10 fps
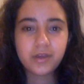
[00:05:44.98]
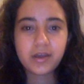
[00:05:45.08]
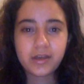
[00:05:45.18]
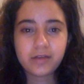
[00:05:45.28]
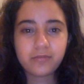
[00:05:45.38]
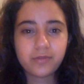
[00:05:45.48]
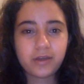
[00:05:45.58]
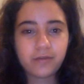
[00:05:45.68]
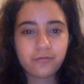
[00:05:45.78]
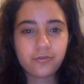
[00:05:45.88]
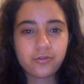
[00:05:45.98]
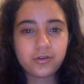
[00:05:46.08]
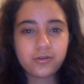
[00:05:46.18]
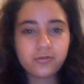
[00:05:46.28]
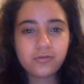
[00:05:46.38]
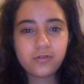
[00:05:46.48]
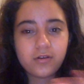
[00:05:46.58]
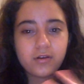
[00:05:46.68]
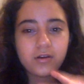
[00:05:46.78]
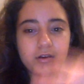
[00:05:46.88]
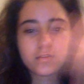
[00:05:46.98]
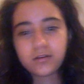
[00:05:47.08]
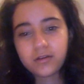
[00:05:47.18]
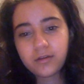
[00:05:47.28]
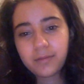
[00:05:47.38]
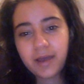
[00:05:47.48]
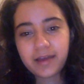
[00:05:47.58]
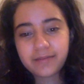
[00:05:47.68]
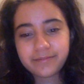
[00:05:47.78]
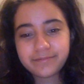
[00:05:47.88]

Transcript: And without further ado, goodbye.